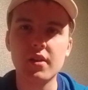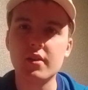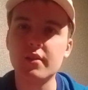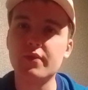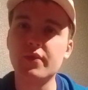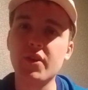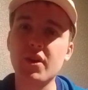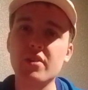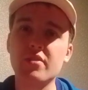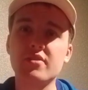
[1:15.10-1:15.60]
The
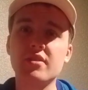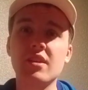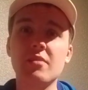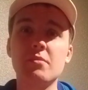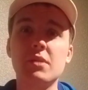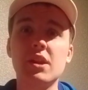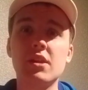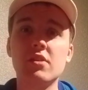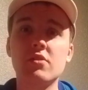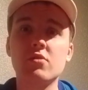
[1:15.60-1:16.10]
first 10
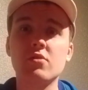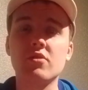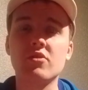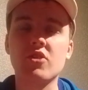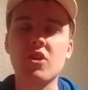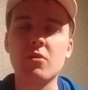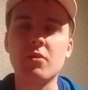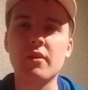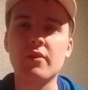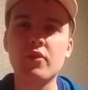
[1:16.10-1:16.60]
minutes or
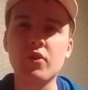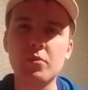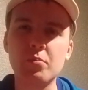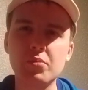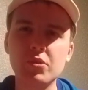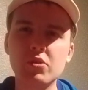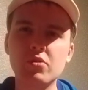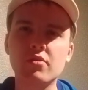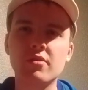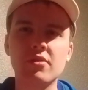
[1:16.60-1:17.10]
so, I thought
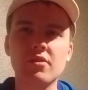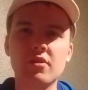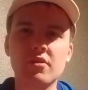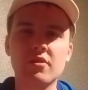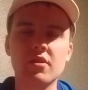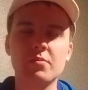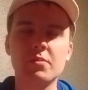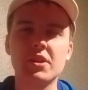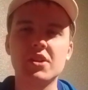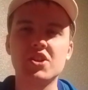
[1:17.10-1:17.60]
Blues
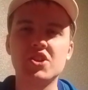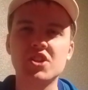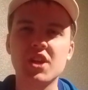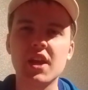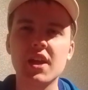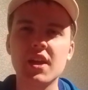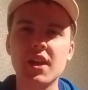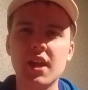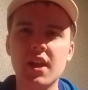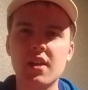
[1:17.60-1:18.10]
looked a bit
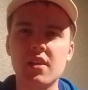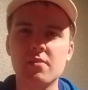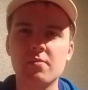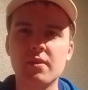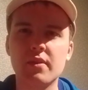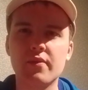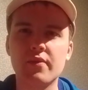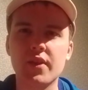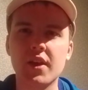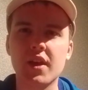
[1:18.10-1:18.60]
shaky, to
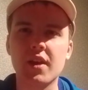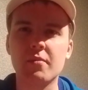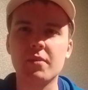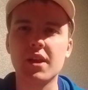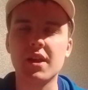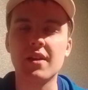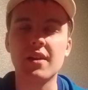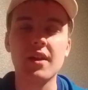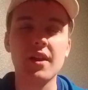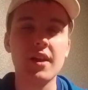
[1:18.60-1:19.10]
be fair. I
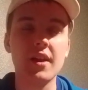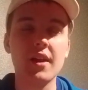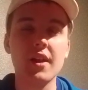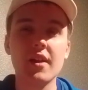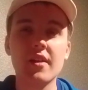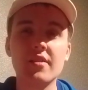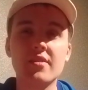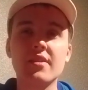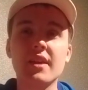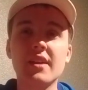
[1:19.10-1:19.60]
mean,
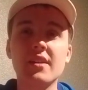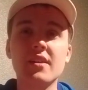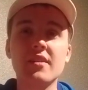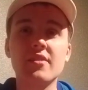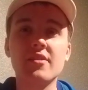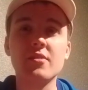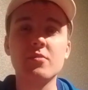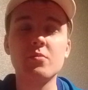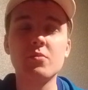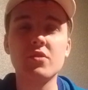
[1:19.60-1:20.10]

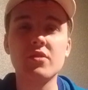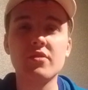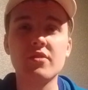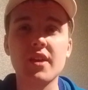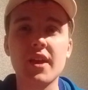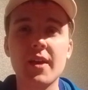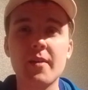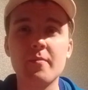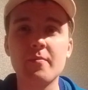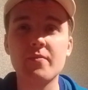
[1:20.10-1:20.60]
Sanderson
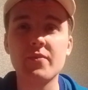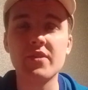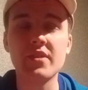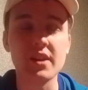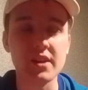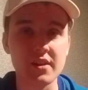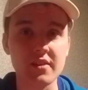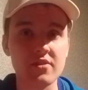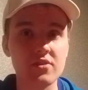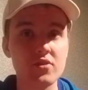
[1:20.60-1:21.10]

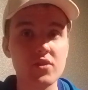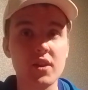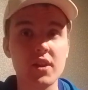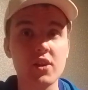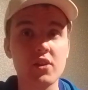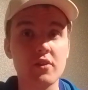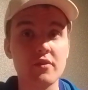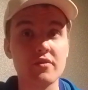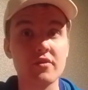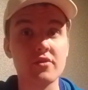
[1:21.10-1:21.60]
nearly
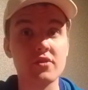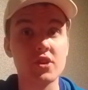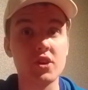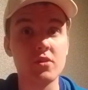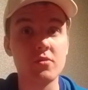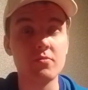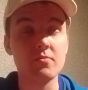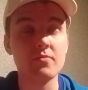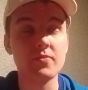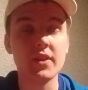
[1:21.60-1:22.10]
cost us a
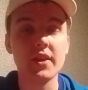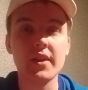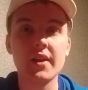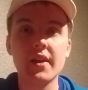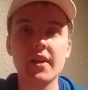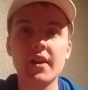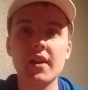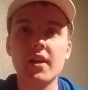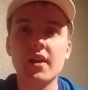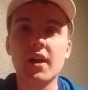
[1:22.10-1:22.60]
goal.
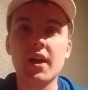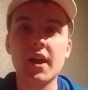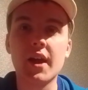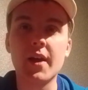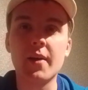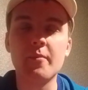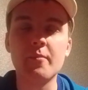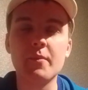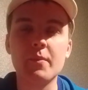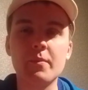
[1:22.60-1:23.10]

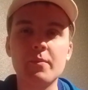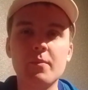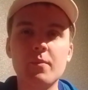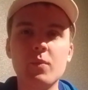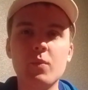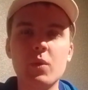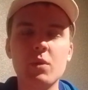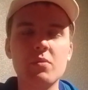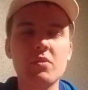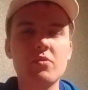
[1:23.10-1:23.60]

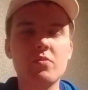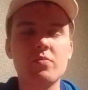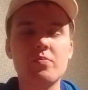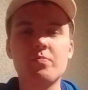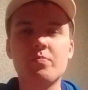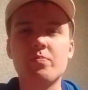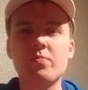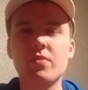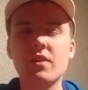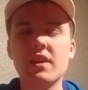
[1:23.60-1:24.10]

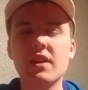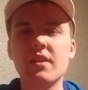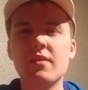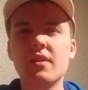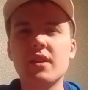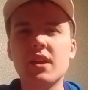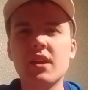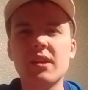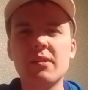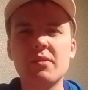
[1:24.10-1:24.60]

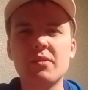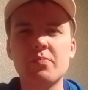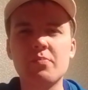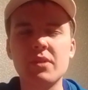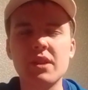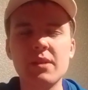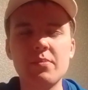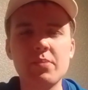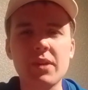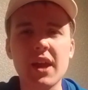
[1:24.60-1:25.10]
He
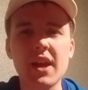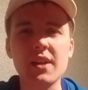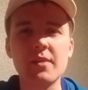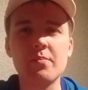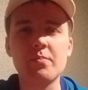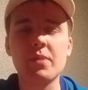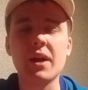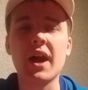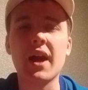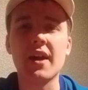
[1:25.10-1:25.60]
played a
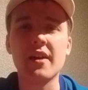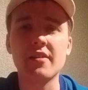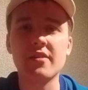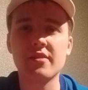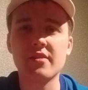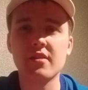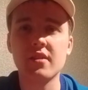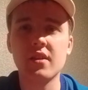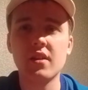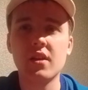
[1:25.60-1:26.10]

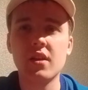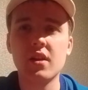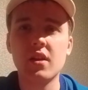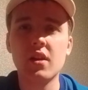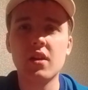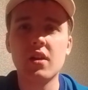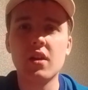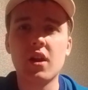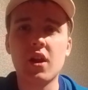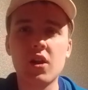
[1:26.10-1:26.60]
pass
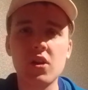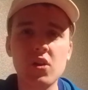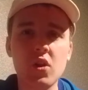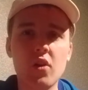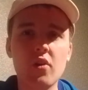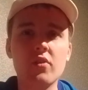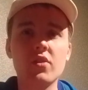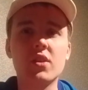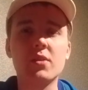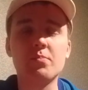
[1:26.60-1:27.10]

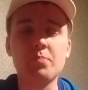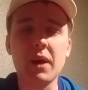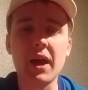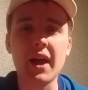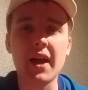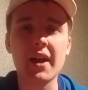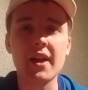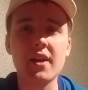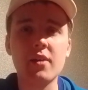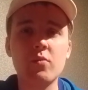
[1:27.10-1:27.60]
along the
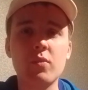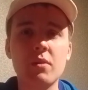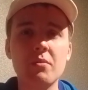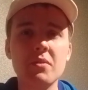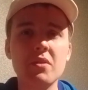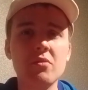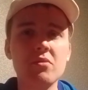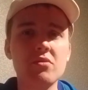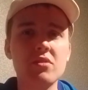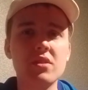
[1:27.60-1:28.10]
back when
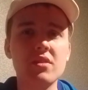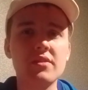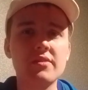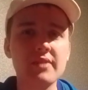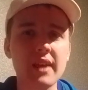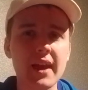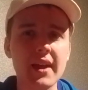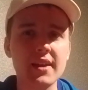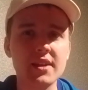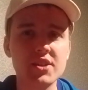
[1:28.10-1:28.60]
we was in
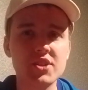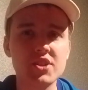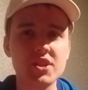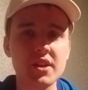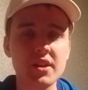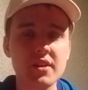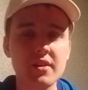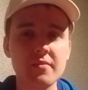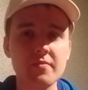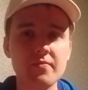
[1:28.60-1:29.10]

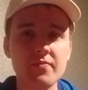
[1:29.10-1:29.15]
danger.